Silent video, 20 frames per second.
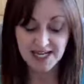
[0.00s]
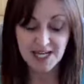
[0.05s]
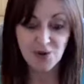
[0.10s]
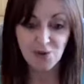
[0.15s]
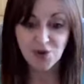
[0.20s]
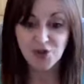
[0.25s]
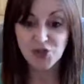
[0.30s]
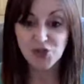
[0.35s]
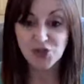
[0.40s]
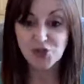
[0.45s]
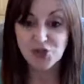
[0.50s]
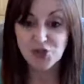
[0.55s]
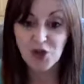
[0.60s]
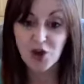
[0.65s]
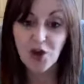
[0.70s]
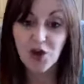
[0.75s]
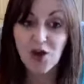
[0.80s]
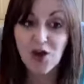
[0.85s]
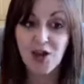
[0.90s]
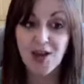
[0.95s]
you on a
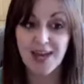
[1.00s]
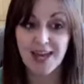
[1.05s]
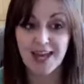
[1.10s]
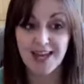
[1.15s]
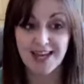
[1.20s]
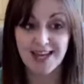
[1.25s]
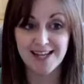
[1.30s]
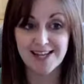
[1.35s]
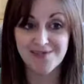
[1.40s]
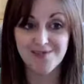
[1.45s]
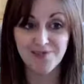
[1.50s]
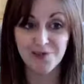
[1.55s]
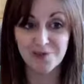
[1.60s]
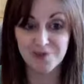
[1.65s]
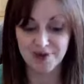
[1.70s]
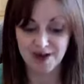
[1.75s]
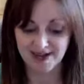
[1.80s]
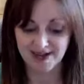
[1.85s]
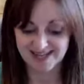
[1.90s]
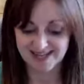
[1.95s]
journey for
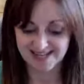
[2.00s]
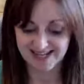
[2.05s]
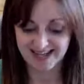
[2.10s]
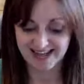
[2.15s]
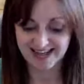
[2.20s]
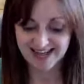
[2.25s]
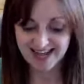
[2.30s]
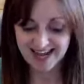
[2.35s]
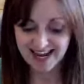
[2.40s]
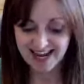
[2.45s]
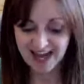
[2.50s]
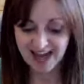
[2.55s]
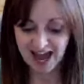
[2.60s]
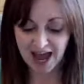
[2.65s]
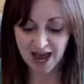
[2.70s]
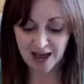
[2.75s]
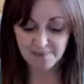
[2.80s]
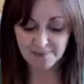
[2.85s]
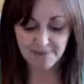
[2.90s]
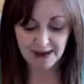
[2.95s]
branding.
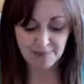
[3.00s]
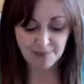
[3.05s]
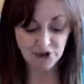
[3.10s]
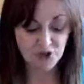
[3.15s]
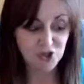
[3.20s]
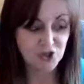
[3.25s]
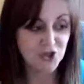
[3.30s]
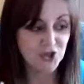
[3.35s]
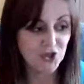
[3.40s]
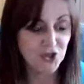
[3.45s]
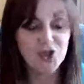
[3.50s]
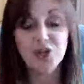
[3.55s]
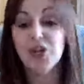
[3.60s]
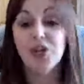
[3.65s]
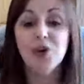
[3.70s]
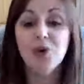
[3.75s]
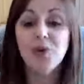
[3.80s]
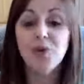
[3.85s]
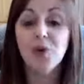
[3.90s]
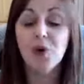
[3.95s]
I'm going to show
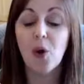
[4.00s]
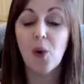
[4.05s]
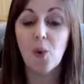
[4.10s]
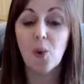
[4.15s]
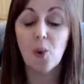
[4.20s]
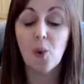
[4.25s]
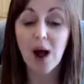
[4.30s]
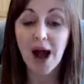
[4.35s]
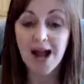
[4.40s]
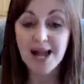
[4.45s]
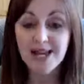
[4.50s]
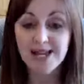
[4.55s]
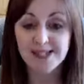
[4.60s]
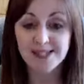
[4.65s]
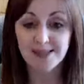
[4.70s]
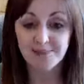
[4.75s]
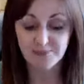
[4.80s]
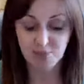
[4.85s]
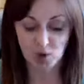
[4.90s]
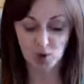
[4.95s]
you why it's
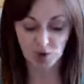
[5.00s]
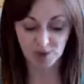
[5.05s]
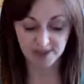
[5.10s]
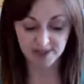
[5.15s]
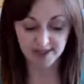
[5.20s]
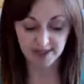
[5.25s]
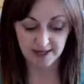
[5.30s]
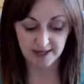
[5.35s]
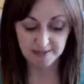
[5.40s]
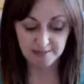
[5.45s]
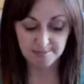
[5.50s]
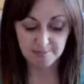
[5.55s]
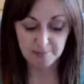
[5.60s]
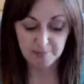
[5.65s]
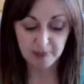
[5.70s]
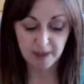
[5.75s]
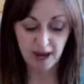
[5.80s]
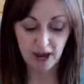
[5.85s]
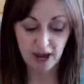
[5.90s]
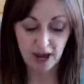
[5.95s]
important,
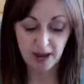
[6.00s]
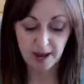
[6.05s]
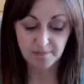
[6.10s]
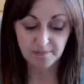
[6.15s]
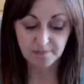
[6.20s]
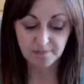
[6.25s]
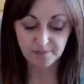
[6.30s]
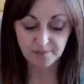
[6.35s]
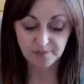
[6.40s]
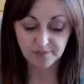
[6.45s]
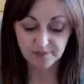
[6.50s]
how